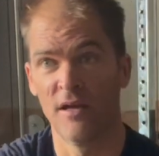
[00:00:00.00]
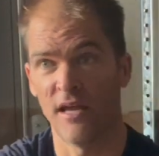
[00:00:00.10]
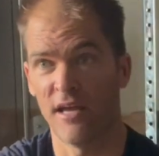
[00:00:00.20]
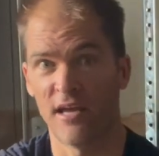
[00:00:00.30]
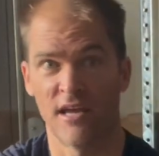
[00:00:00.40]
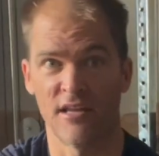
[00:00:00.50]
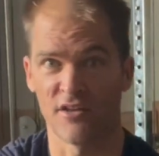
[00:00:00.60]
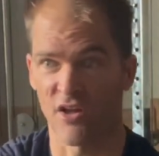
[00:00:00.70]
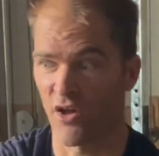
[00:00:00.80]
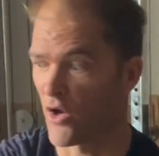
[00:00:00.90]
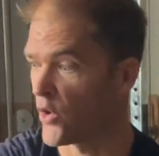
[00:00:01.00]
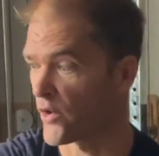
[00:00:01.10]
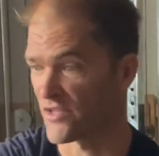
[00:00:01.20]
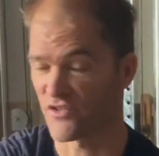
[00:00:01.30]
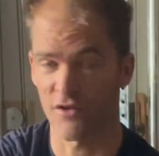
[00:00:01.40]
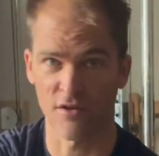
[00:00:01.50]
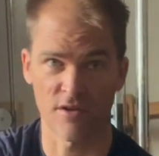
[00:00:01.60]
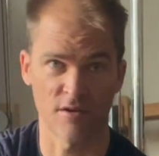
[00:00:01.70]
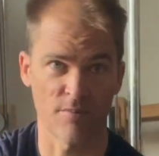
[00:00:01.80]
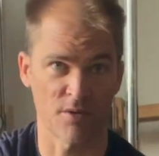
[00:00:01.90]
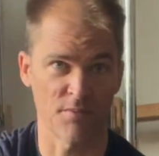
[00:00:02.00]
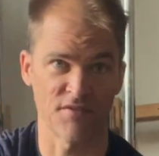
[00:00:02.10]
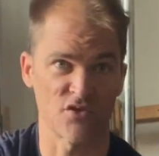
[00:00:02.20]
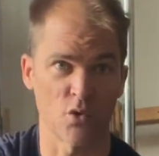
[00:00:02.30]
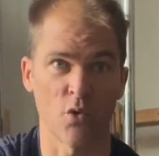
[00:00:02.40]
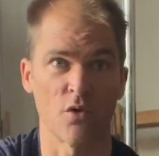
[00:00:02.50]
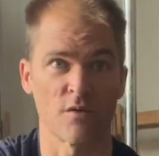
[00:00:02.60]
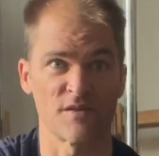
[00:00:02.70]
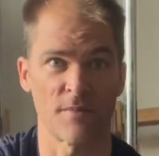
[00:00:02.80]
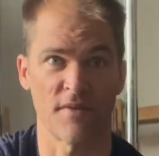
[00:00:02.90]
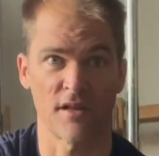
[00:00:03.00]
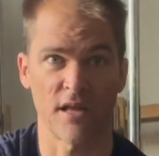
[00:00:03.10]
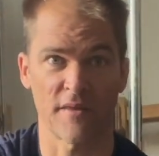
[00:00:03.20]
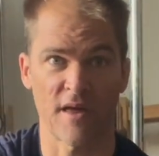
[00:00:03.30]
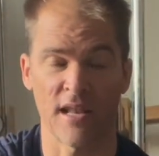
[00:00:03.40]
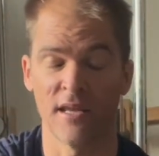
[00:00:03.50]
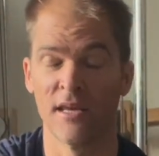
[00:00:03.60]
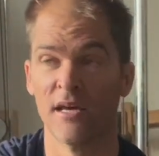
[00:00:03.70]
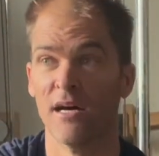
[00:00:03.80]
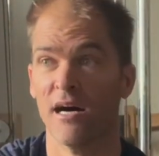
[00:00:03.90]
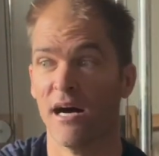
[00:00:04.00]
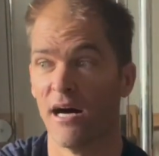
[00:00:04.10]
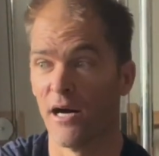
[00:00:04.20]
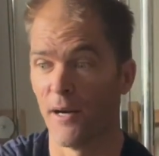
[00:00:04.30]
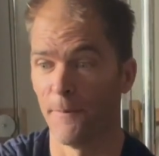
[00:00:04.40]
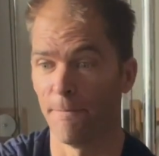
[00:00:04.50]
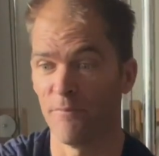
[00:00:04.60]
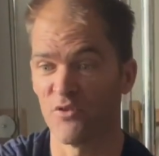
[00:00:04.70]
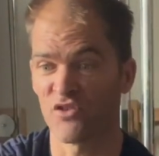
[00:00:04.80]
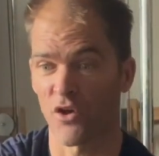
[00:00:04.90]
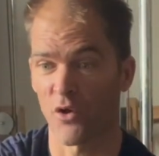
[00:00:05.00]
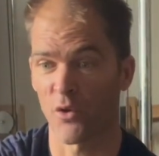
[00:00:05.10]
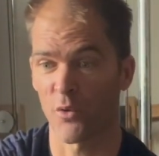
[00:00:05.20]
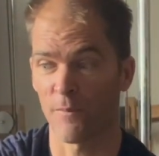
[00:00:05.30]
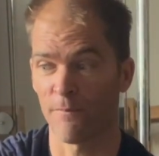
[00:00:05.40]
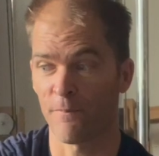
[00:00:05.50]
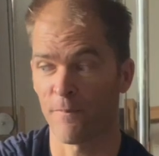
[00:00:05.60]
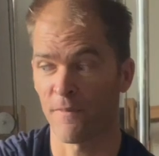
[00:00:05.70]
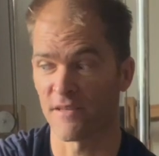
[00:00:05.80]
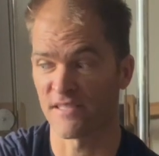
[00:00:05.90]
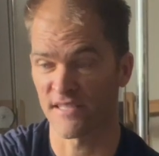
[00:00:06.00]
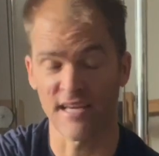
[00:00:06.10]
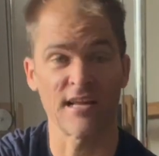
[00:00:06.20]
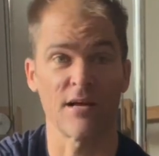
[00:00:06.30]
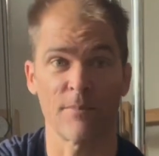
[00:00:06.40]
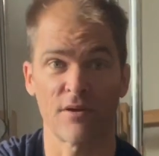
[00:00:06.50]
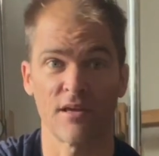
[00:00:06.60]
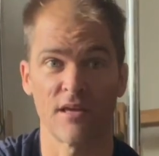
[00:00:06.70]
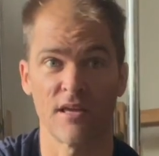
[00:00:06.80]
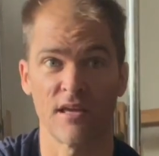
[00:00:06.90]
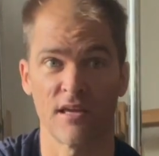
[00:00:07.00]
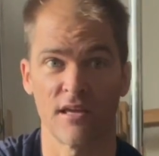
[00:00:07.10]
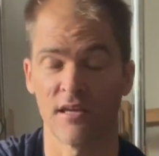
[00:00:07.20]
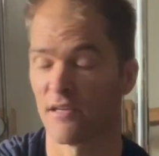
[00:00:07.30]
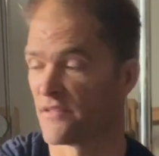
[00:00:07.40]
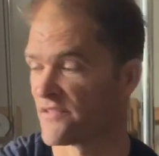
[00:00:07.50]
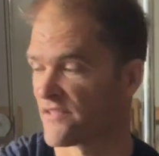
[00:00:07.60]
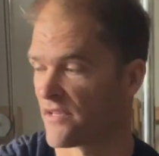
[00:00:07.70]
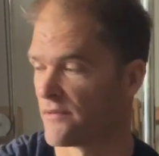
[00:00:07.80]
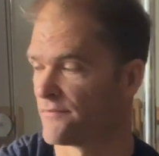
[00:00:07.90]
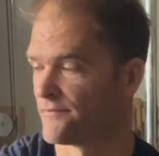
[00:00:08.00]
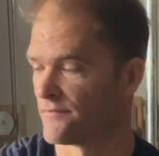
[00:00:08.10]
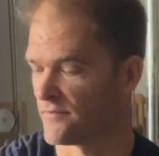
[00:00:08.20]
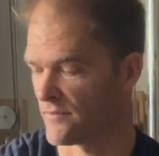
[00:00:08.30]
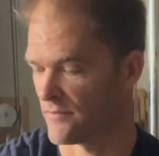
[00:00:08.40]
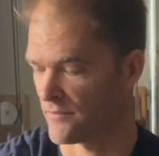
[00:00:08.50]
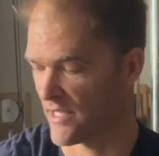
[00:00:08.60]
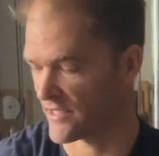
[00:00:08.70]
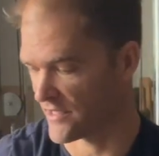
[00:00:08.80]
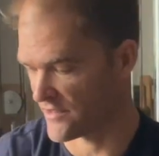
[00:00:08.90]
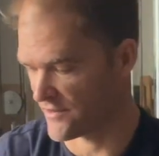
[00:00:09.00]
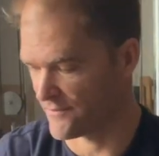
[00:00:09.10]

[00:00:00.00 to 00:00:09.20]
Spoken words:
and hook it to the bottom of a door or something like that. So the setup is like this.